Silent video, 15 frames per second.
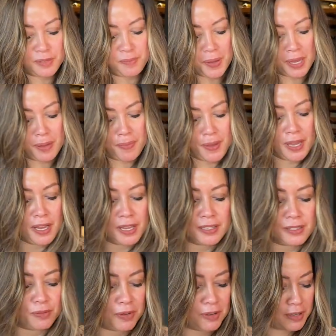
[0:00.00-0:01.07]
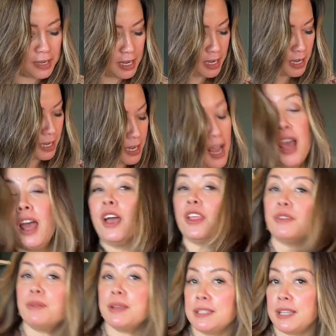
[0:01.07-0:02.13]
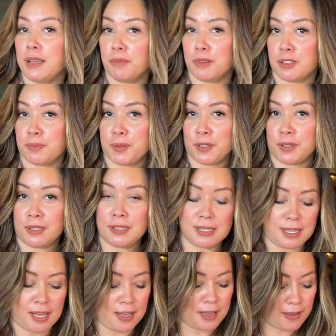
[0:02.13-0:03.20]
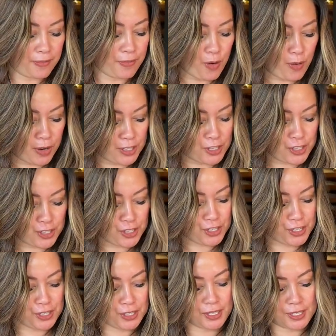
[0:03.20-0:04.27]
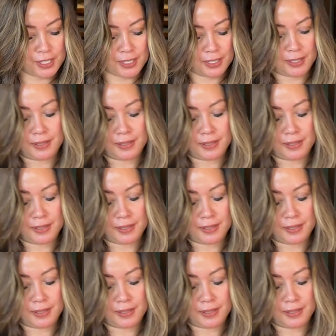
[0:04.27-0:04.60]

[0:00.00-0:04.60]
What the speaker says: baby because we'll need 3 tablespoons of orange juice.